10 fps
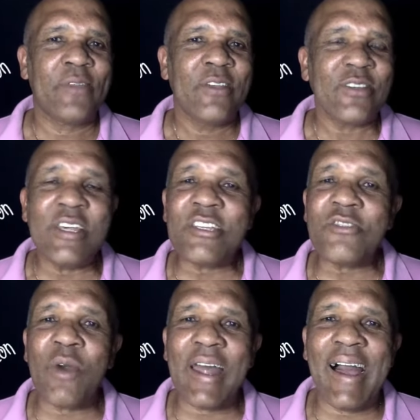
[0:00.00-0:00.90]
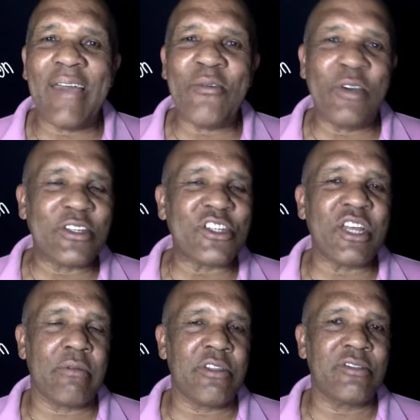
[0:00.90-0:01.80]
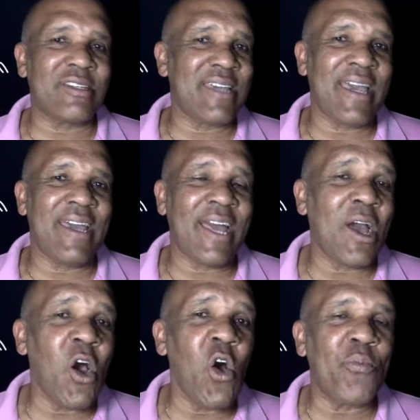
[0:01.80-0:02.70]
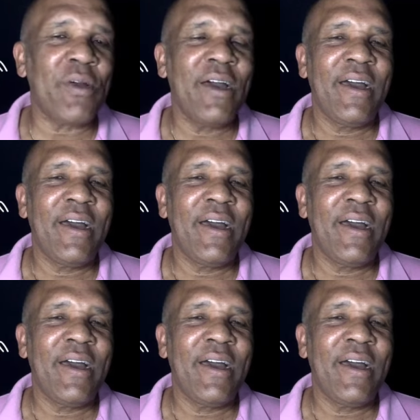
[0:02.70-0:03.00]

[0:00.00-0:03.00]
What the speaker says: So this is what I want to share with you today, and I hope